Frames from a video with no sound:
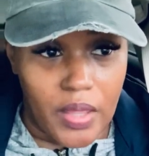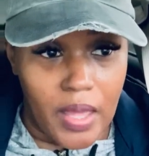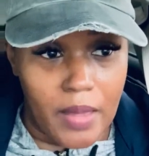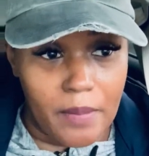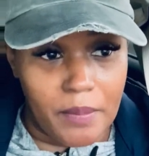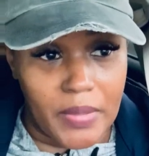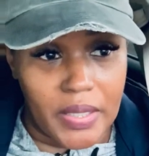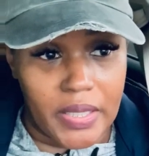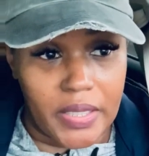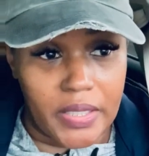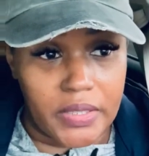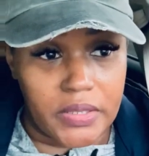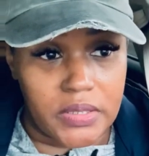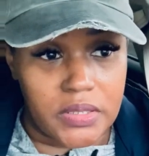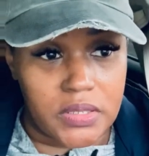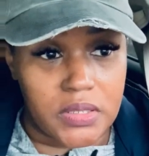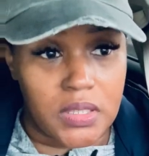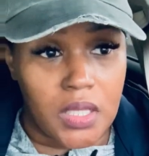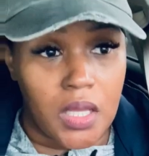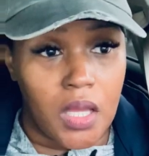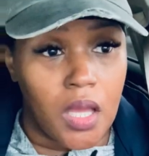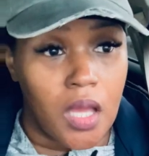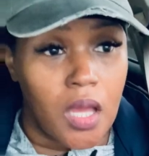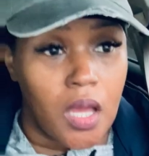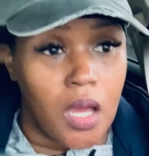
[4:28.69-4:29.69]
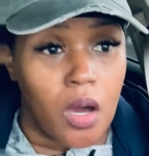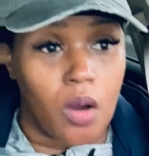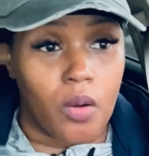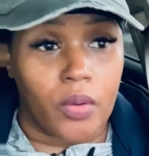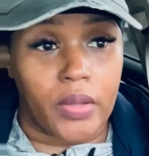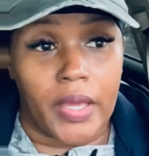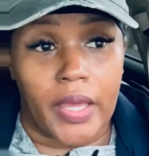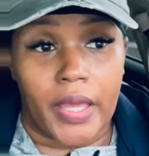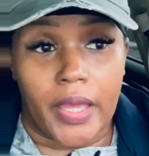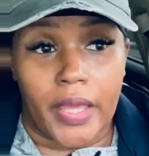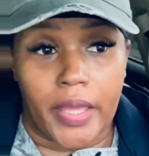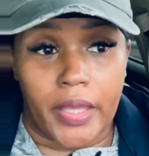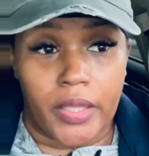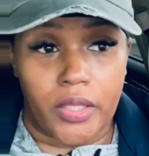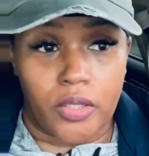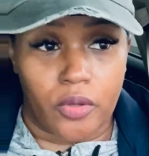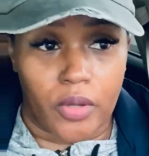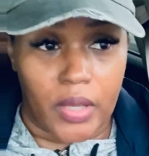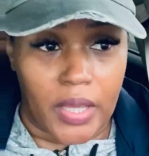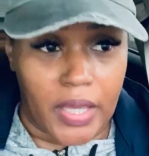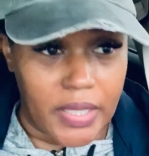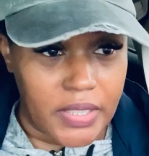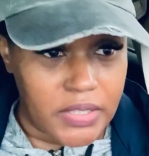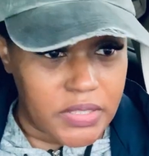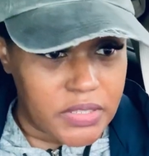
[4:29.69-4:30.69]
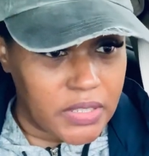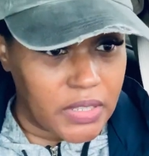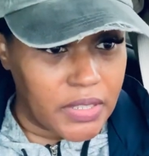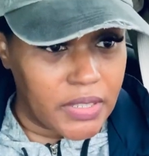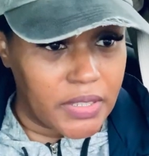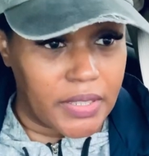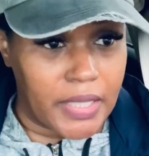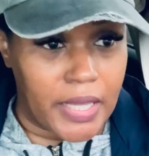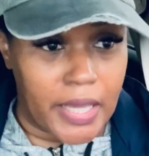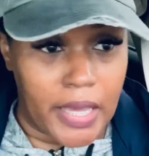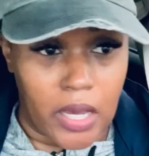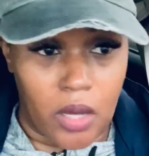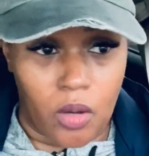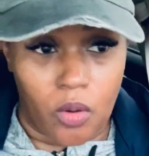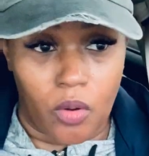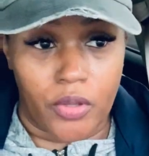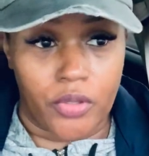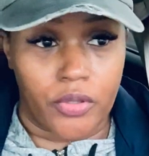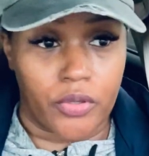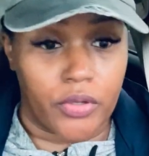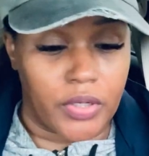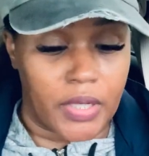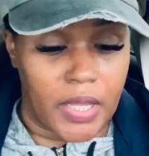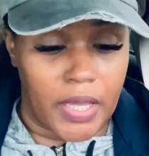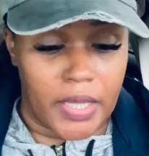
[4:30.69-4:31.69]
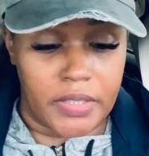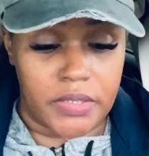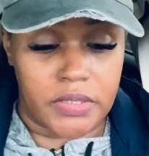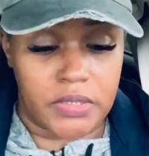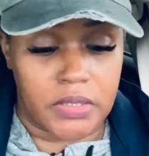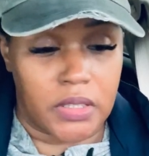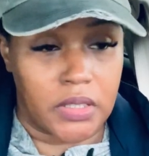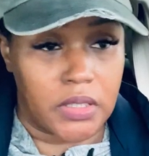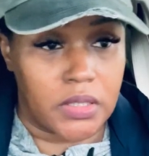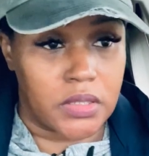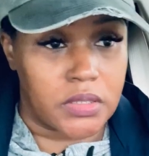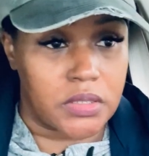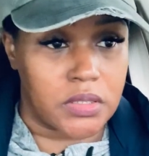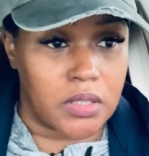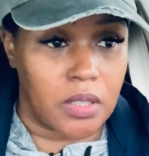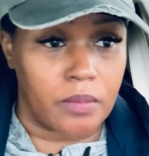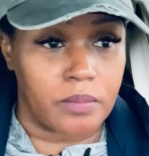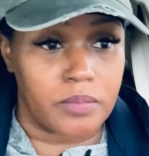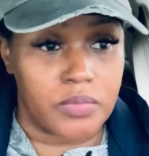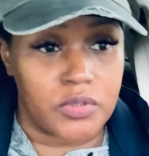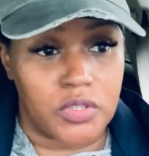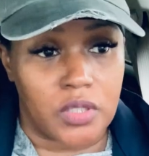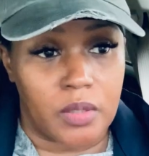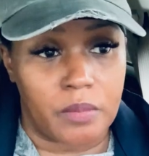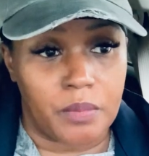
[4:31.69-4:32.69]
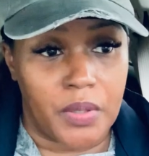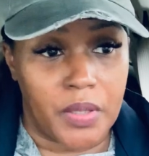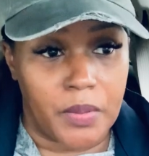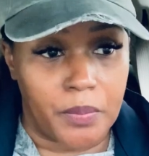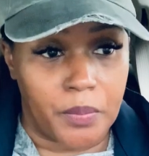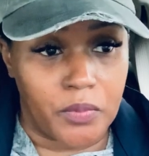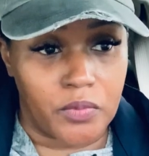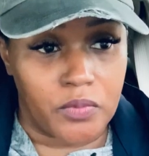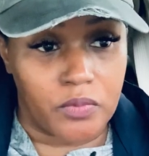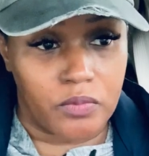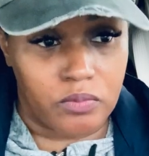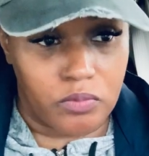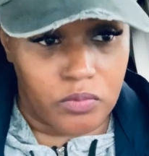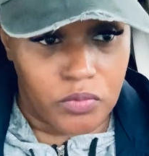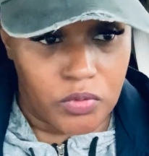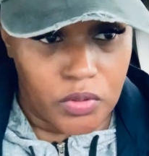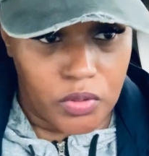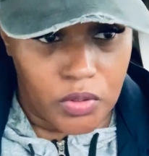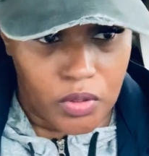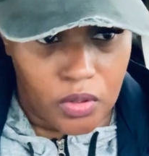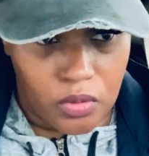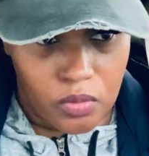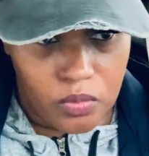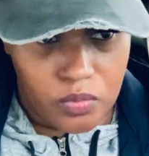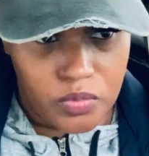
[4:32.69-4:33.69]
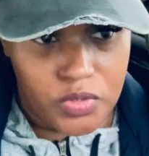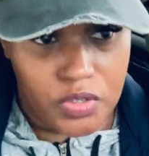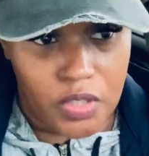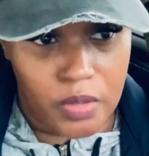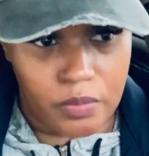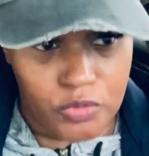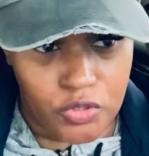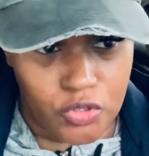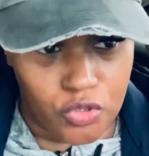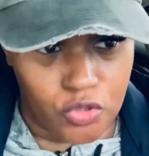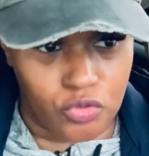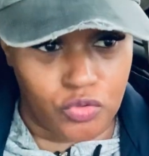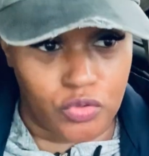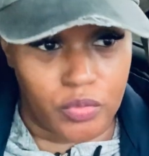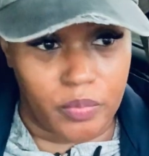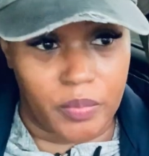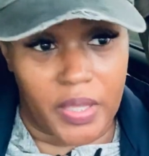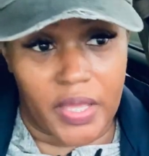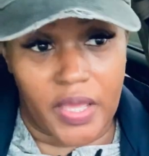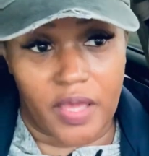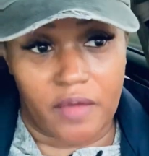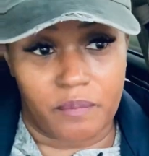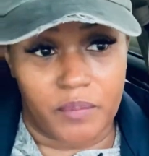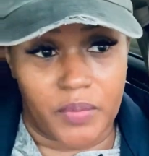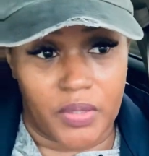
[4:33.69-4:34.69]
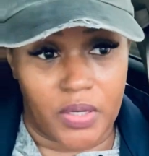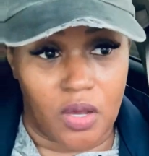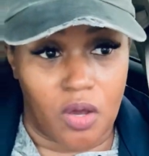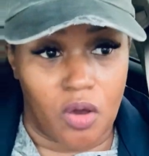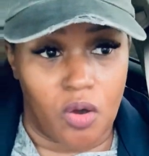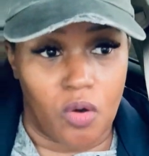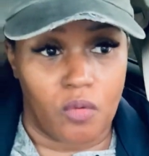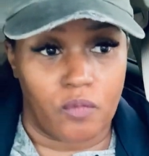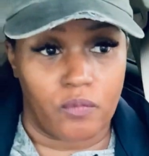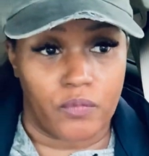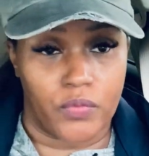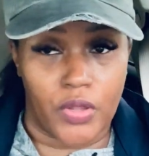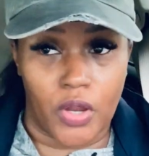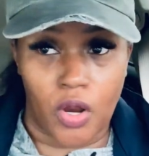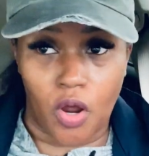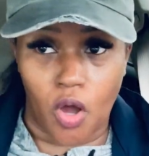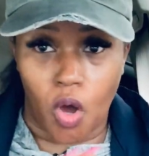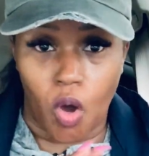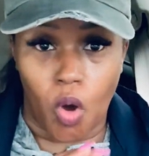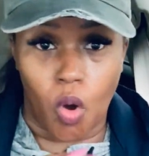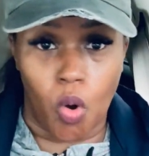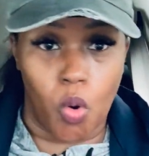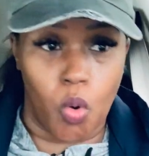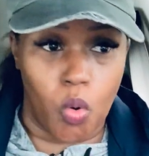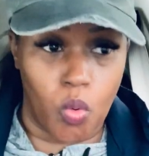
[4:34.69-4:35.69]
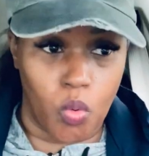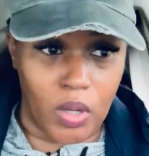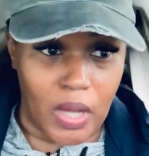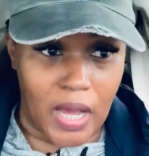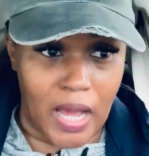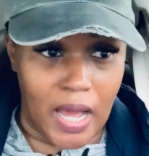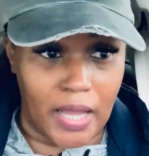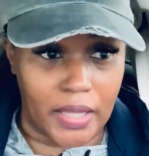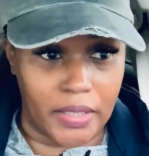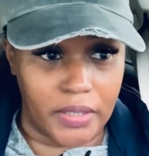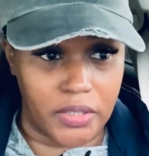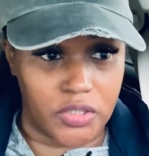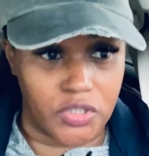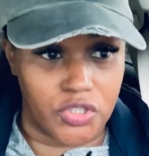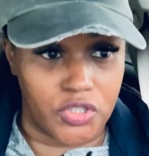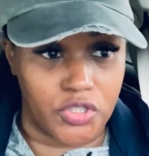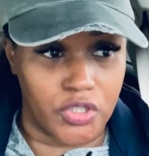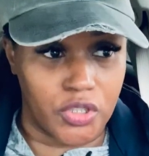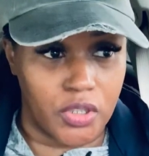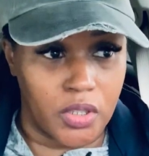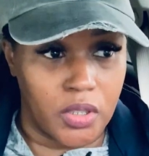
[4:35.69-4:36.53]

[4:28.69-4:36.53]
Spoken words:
That means, okay, you're 18 now, or you're 19. Some people, some children may have been home their whole college